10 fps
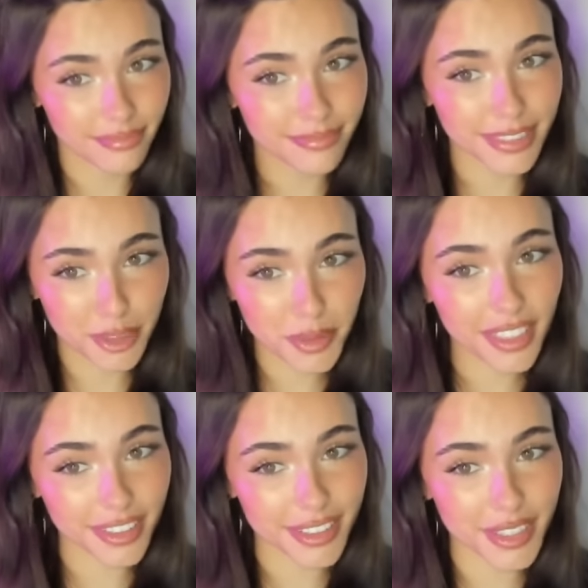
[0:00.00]
he's a really
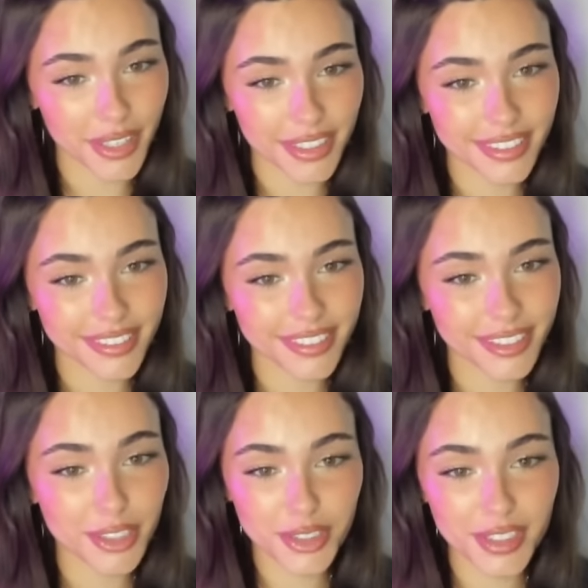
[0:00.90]
good dog.
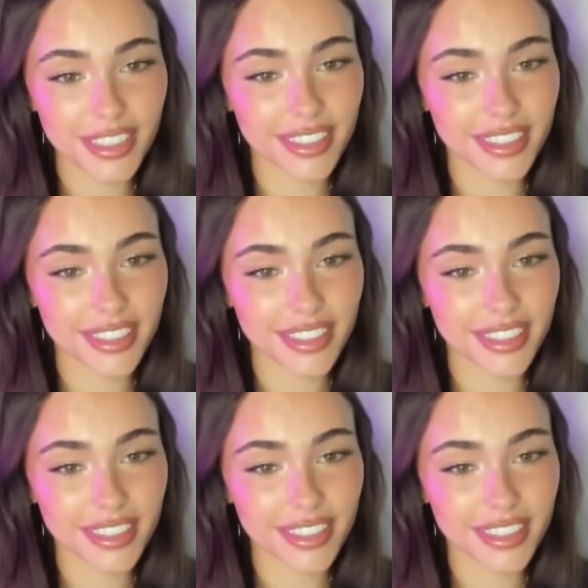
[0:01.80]
Usually